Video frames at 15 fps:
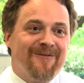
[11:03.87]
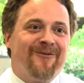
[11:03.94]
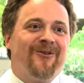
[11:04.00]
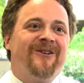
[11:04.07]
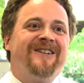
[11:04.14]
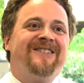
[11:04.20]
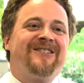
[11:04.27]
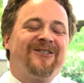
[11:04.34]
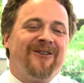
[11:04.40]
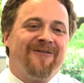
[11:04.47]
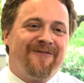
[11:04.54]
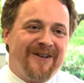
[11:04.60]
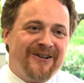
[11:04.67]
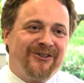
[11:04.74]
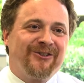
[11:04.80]
voice or
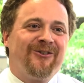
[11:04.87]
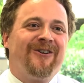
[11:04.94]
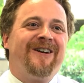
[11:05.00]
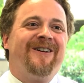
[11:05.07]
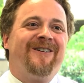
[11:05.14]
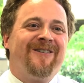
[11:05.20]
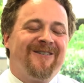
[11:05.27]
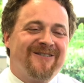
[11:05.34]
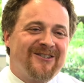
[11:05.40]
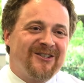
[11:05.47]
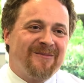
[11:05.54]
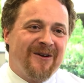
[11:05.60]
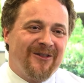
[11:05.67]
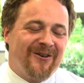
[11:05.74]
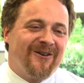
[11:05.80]
facial hair or
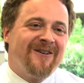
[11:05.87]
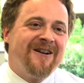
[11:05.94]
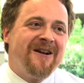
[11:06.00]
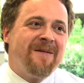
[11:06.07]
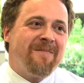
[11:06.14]
some other